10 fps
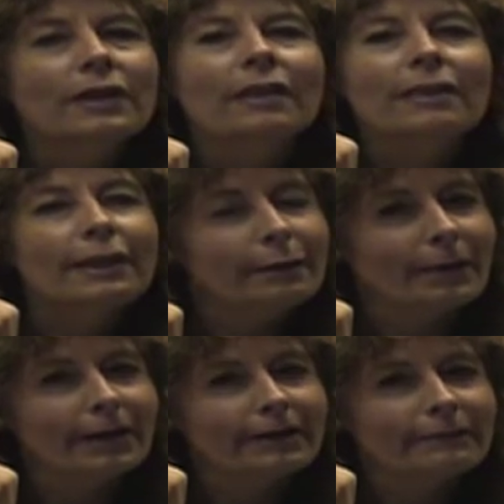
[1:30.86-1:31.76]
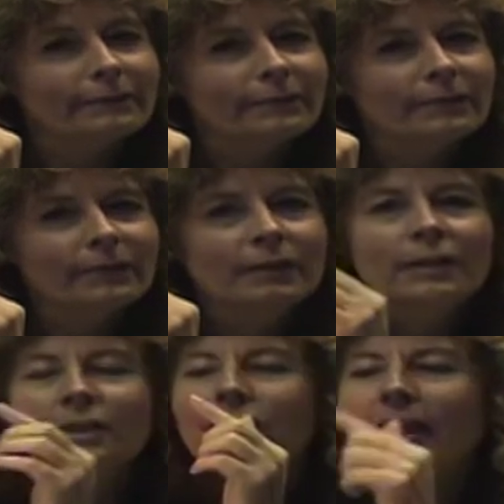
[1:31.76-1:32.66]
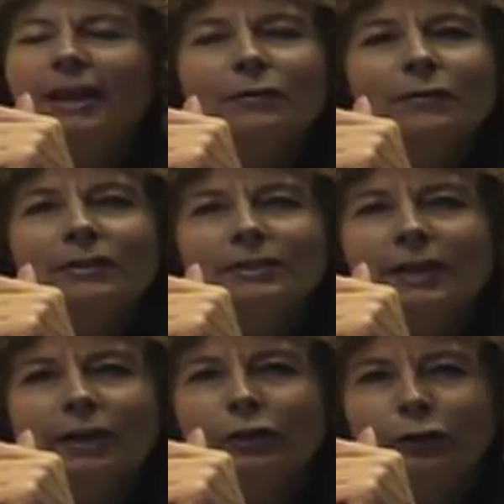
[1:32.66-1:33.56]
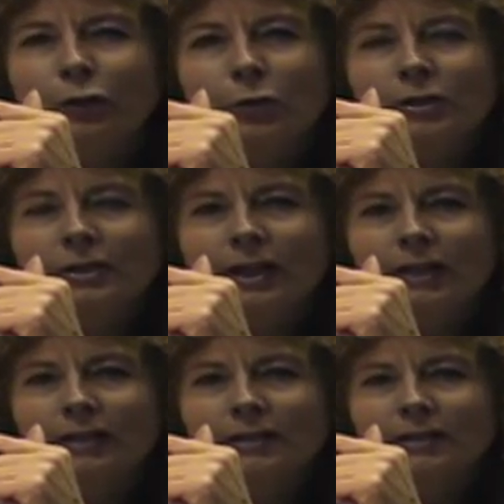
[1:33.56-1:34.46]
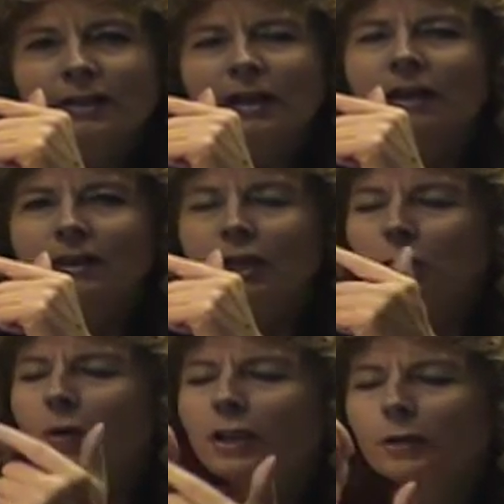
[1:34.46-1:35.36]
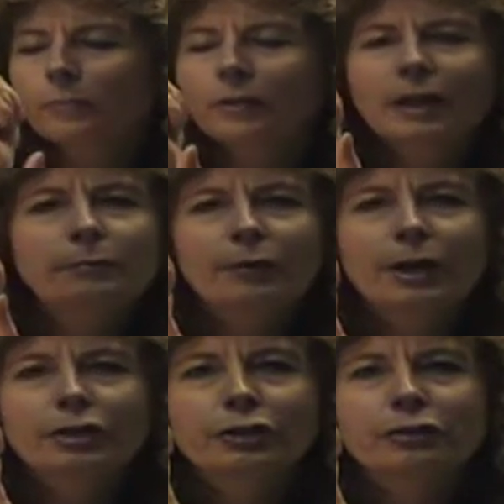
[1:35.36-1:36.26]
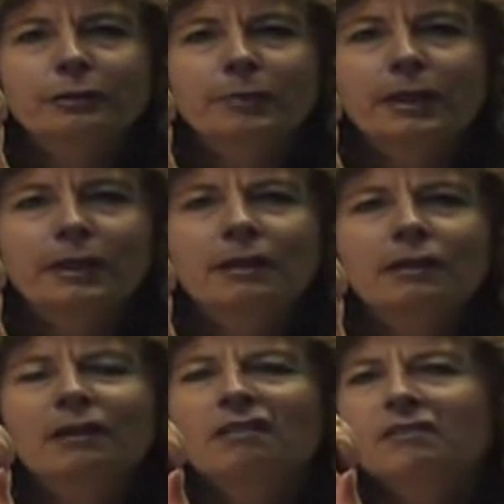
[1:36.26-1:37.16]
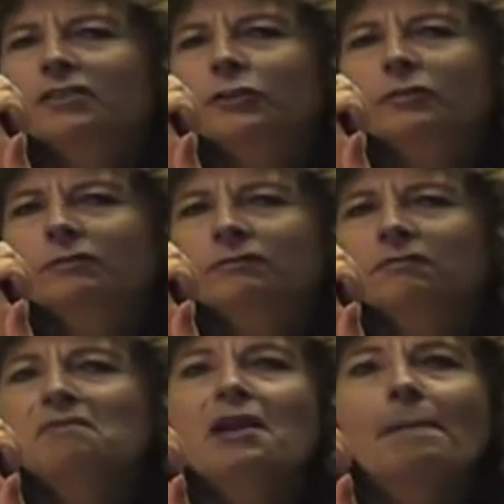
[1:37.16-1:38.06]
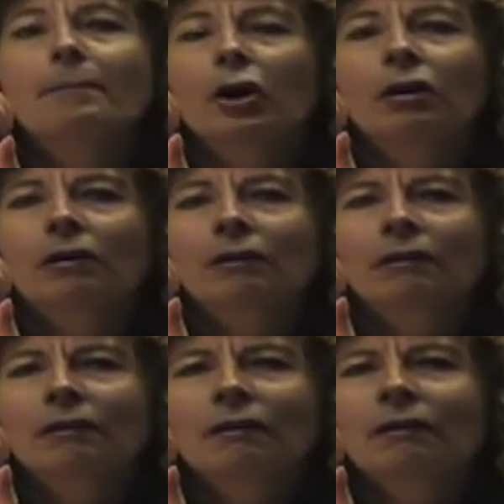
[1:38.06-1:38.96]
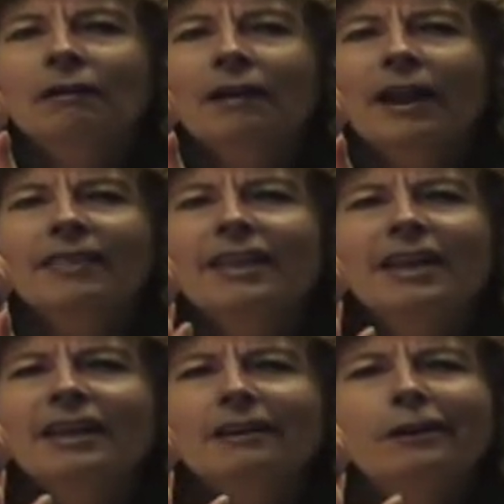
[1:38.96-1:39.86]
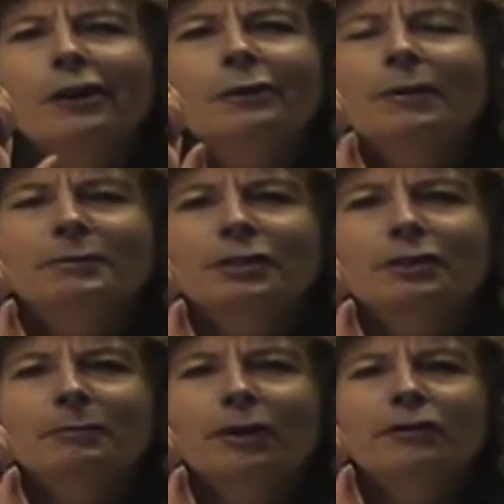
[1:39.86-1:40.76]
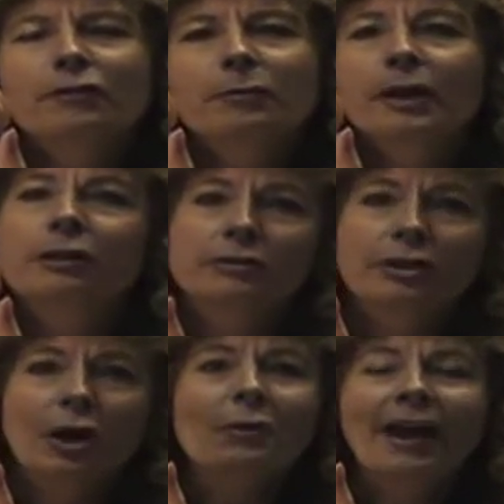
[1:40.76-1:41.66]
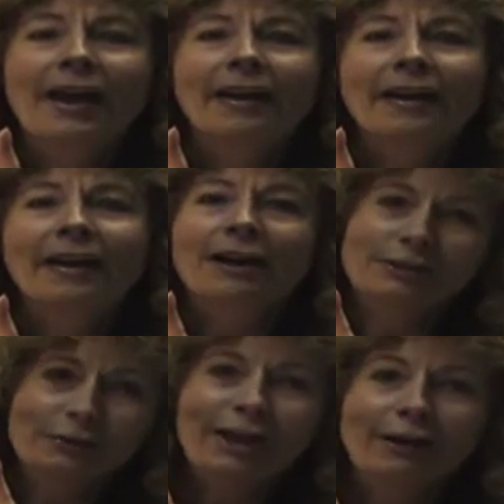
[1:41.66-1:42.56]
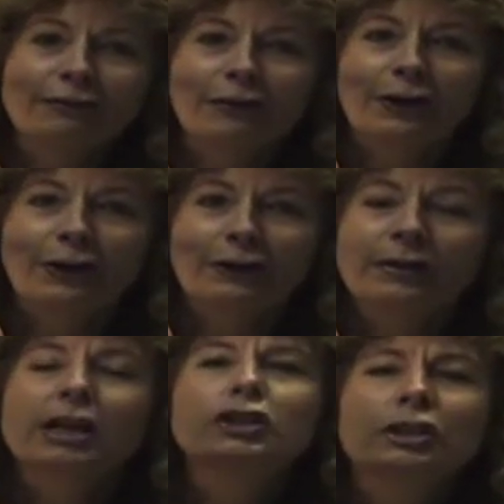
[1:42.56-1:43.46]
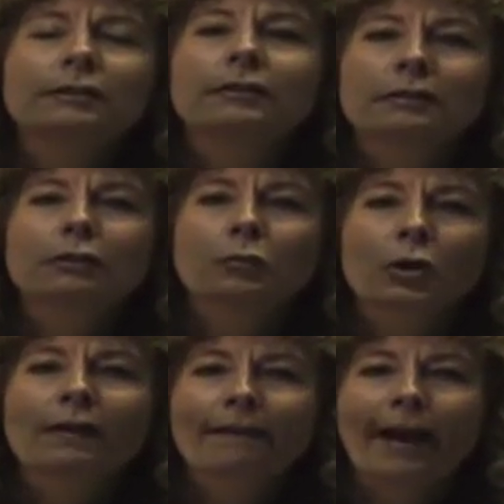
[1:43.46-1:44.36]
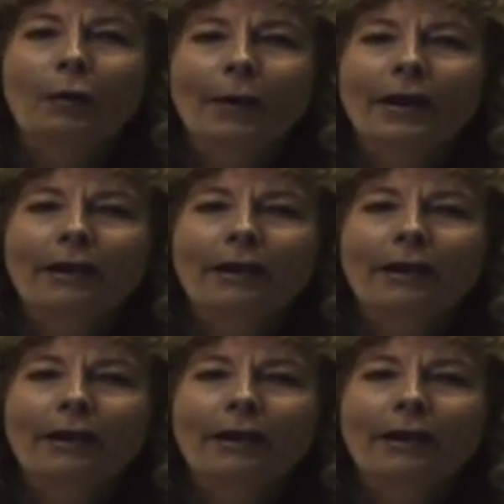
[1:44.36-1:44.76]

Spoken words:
Think about it. You can't really tell your cortex that you want your blood pressure to be a certain number. And then the reptilian part of your brain goes, okay, I'll do that for you. It just doesn't work that way.